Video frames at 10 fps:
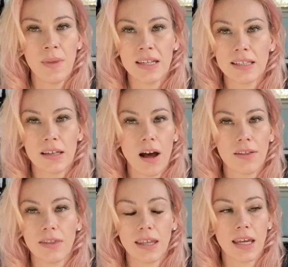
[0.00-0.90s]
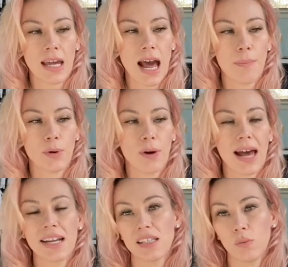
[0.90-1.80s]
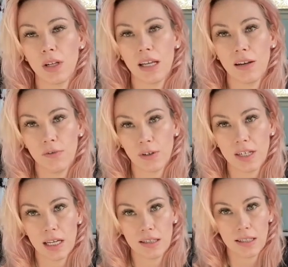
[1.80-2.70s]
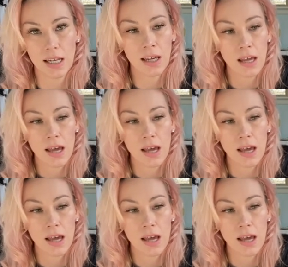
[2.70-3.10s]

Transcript: It's not the apparatus we need for dancing.